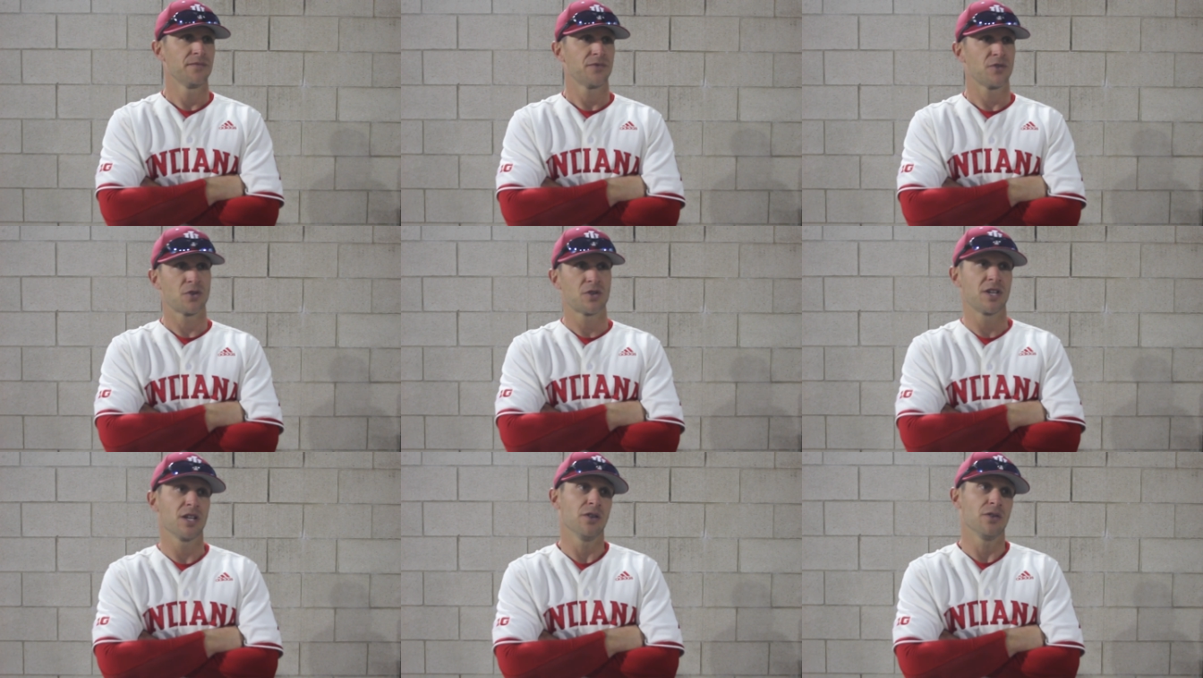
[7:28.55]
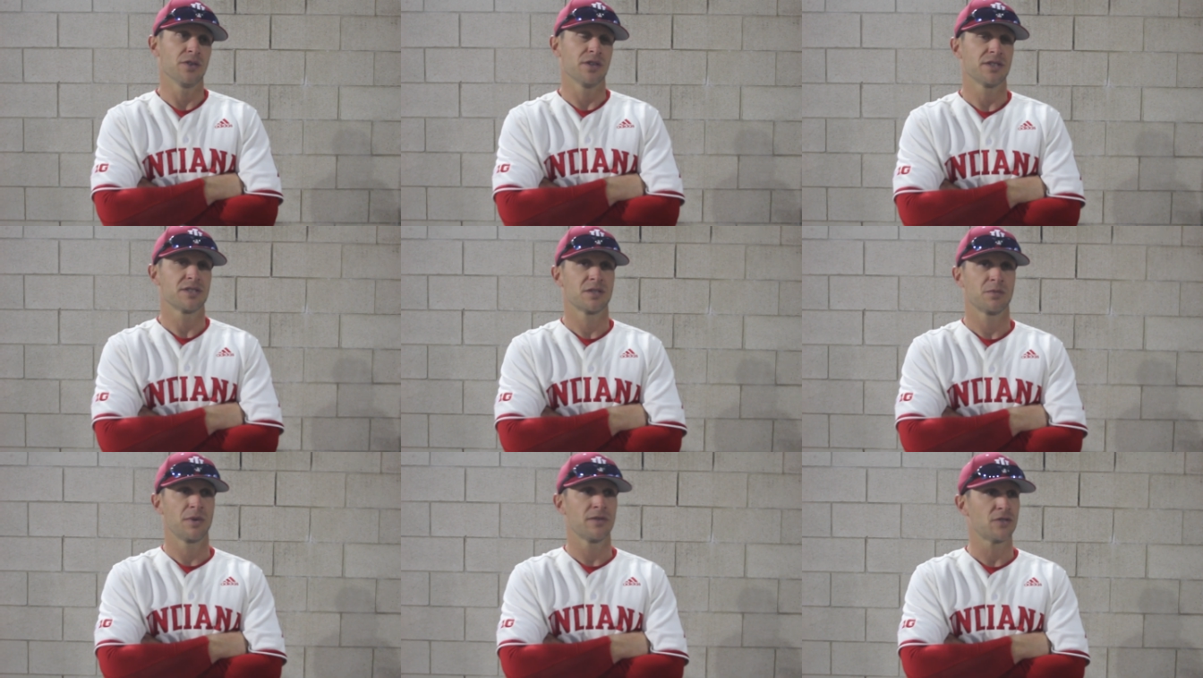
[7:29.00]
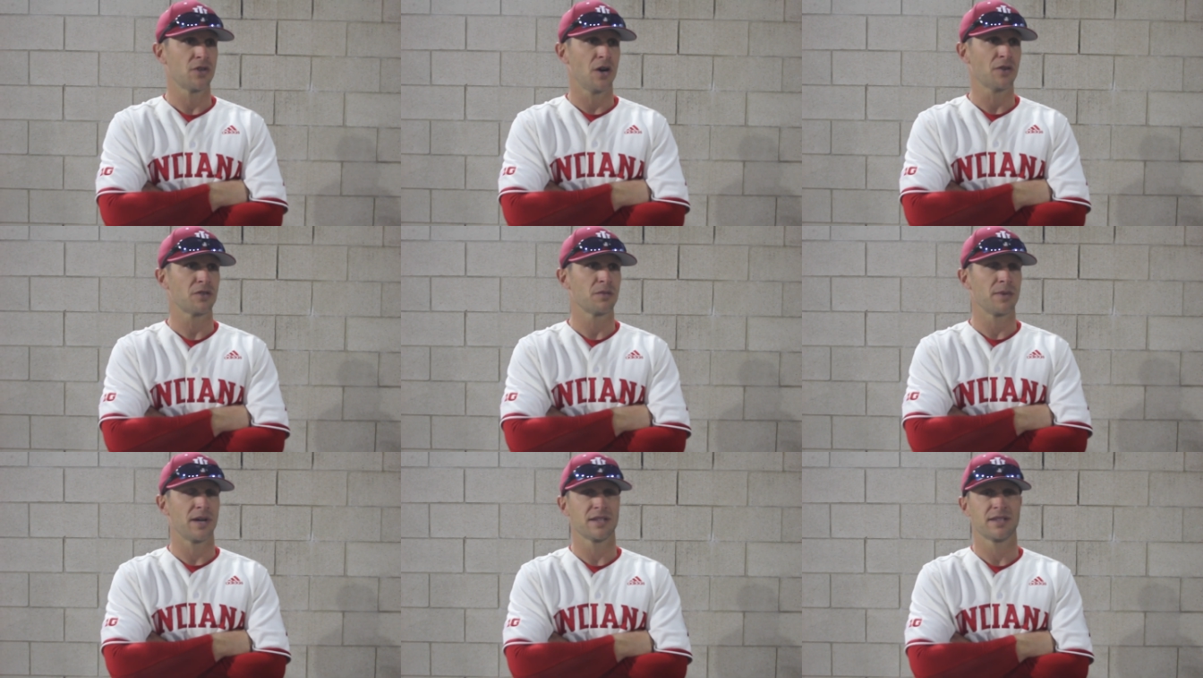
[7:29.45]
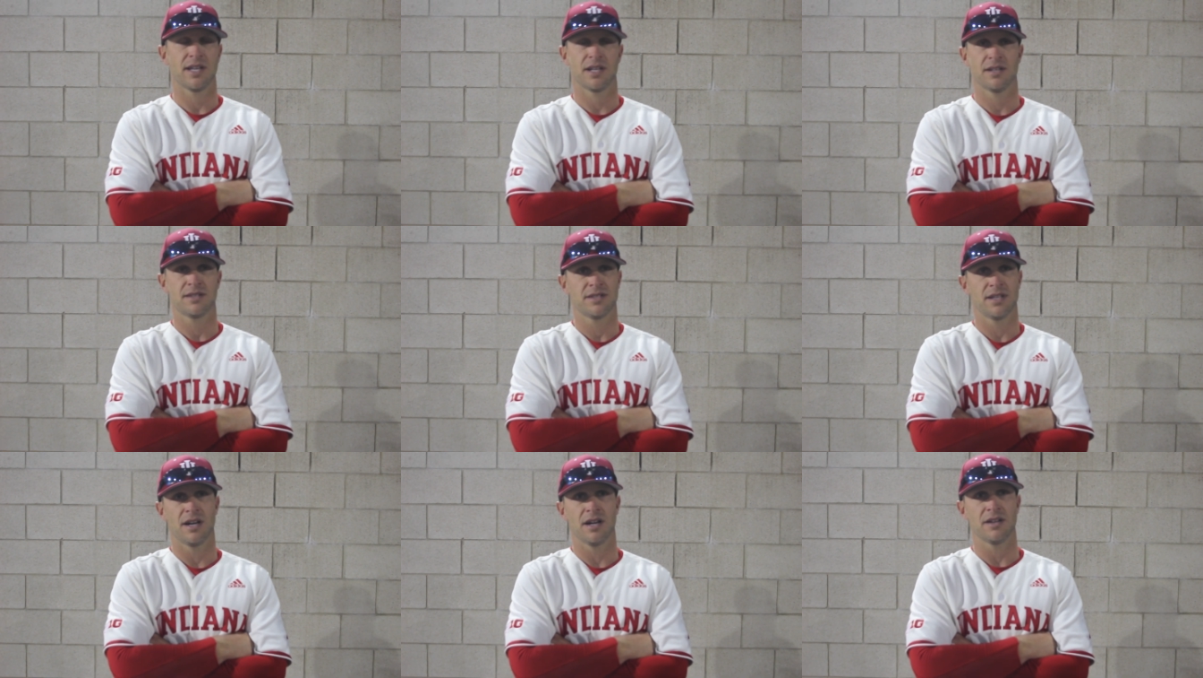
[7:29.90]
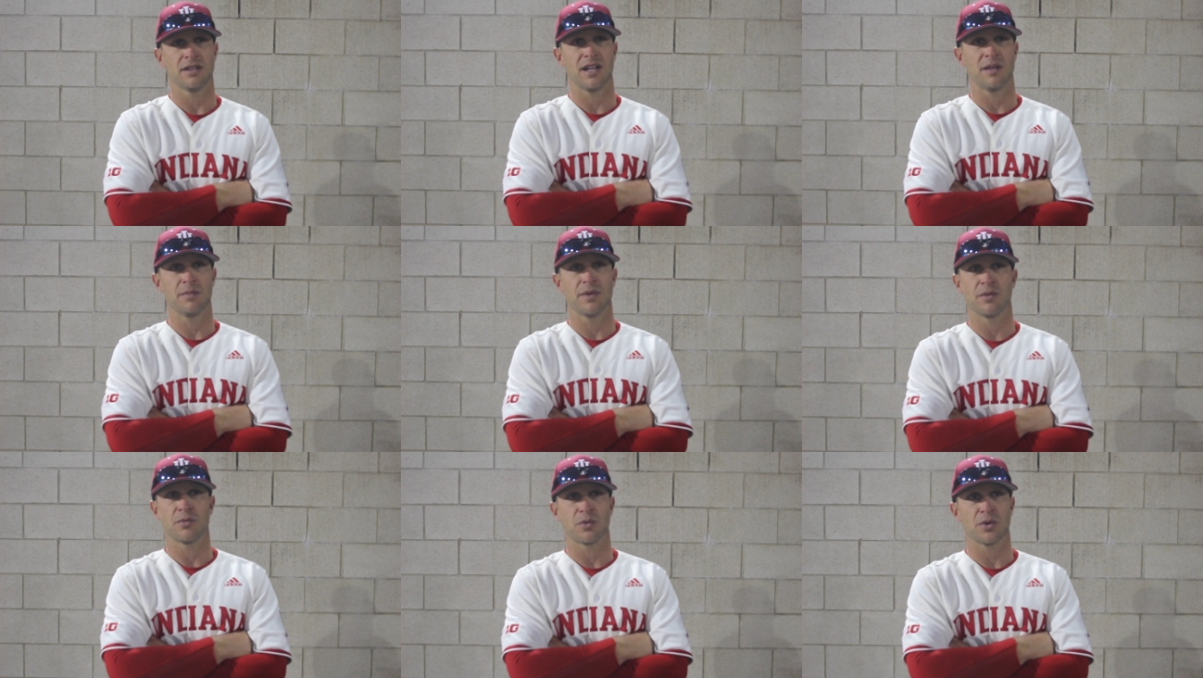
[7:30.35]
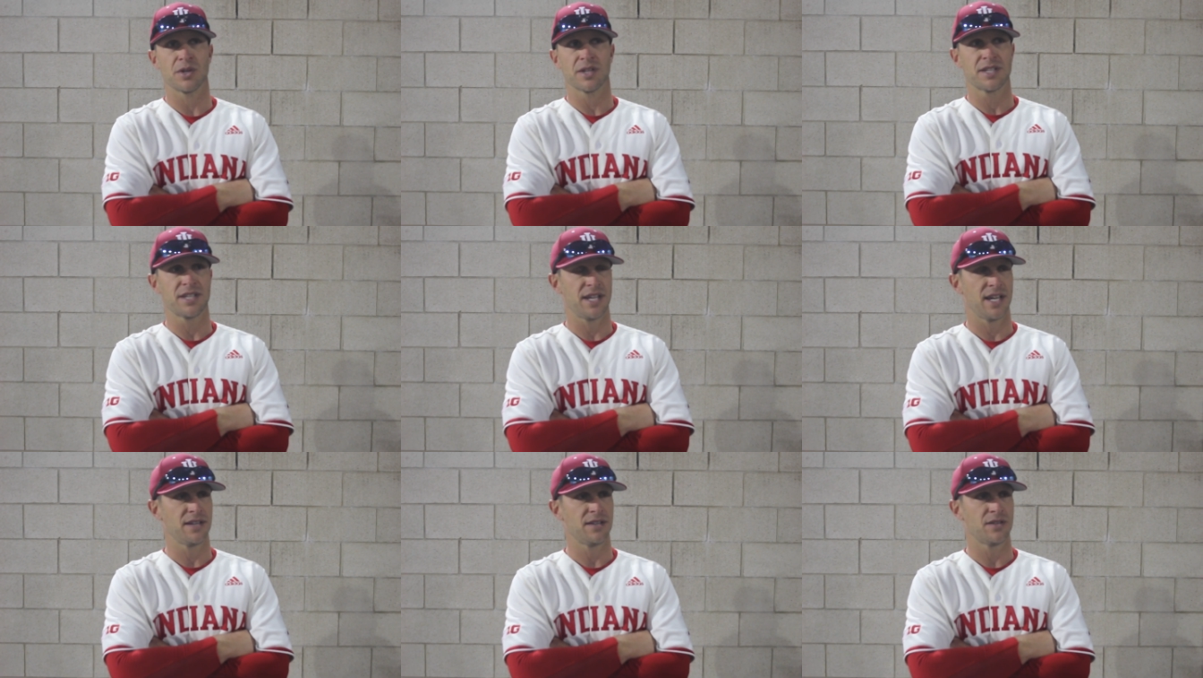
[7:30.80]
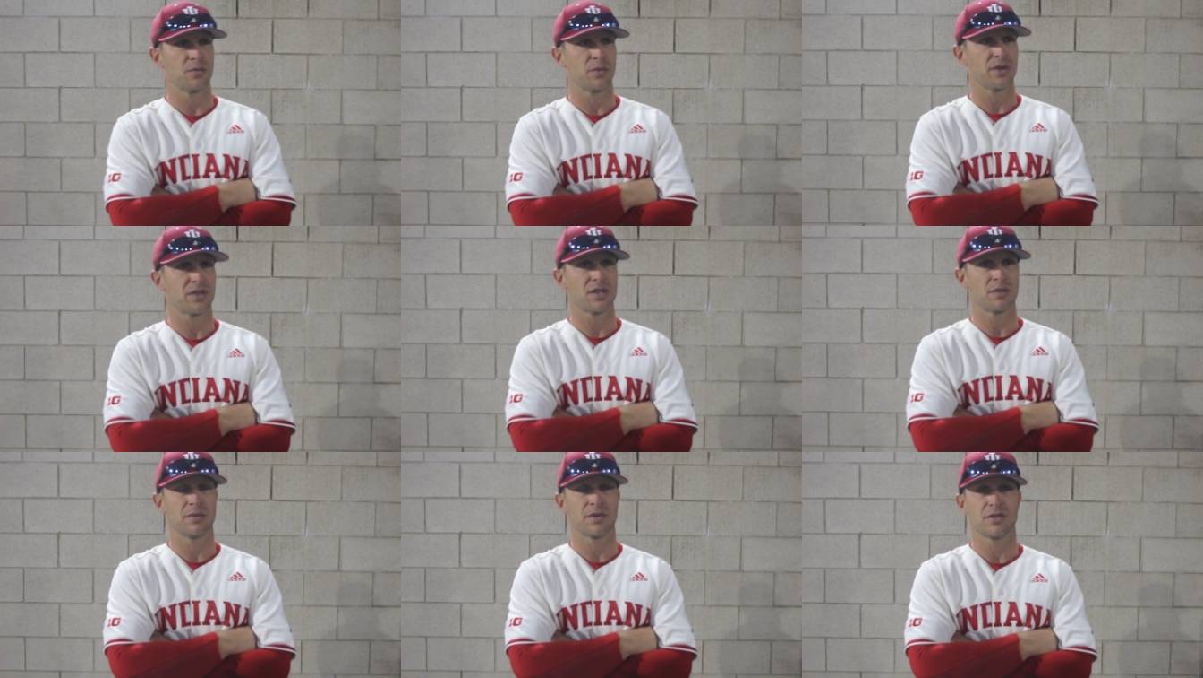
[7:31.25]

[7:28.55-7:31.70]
You're killing us. And we've talked about that a ton. And I've been really candid with him.